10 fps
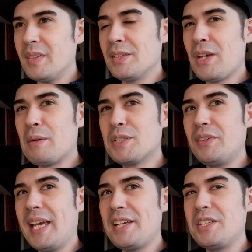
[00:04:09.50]
So I was on
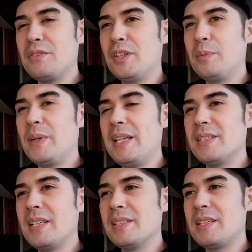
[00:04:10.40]
vacation in the
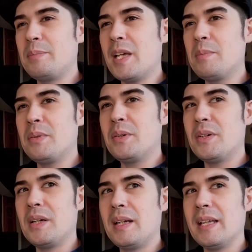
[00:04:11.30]
Philippines, and in
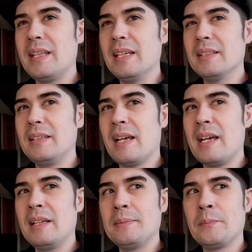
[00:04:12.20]
September, I think
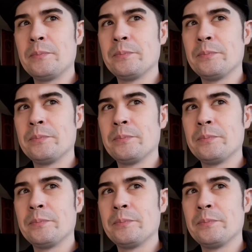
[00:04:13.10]
9,